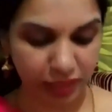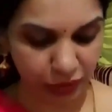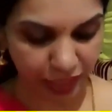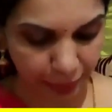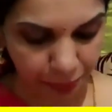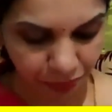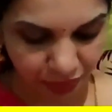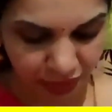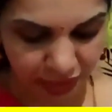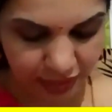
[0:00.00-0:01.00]
Okay.
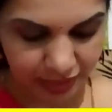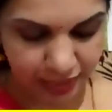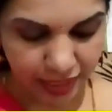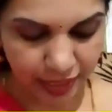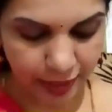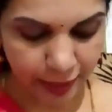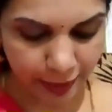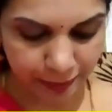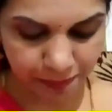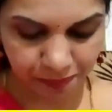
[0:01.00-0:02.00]

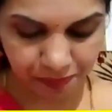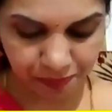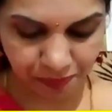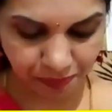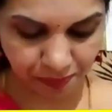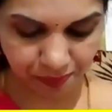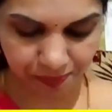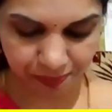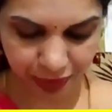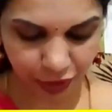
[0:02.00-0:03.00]

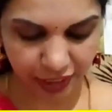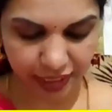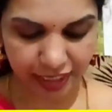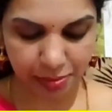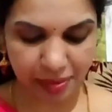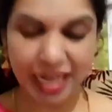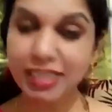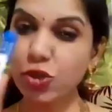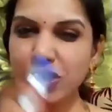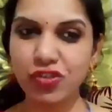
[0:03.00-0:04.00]
Okay, let me
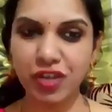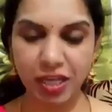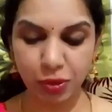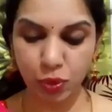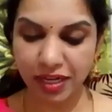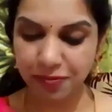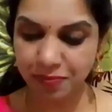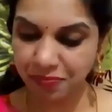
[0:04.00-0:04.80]
ask you a tricky one.